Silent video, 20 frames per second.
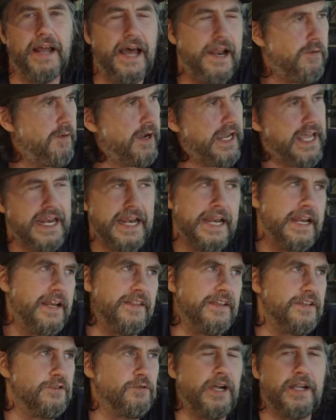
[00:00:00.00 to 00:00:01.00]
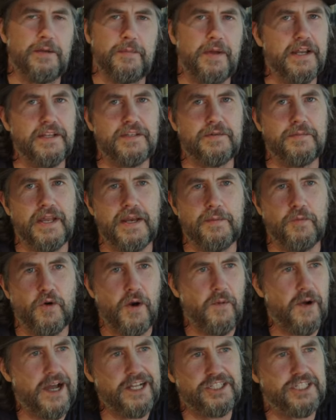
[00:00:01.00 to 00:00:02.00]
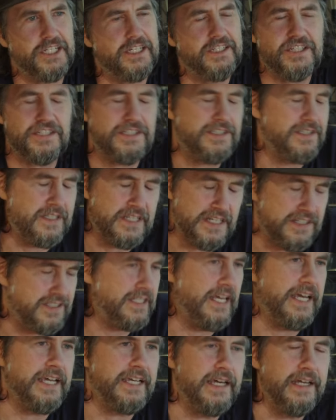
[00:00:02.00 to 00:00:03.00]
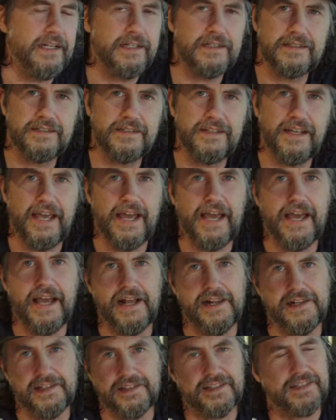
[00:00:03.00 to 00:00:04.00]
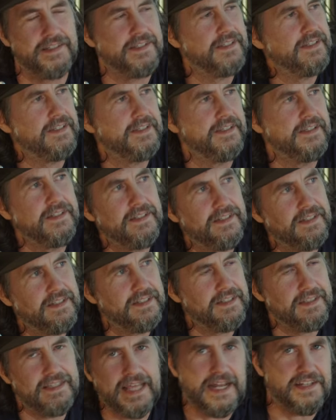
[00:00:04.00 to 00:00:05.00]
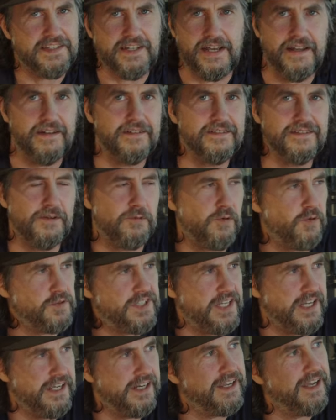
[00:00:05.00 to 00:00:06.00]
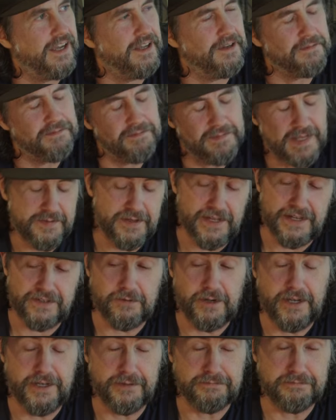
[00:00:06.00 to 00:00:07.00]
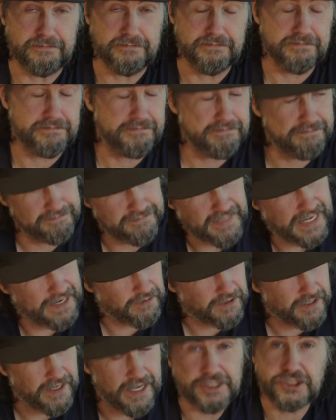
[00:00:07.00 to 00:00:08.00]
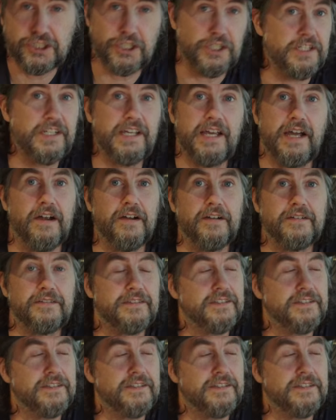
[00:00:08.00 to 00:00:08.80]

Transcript: I don't want to get any of these recommended to me anymore. I watched it, just dislike it, and that's it. I won't see it again. Maybe that's why. I shouldn't care.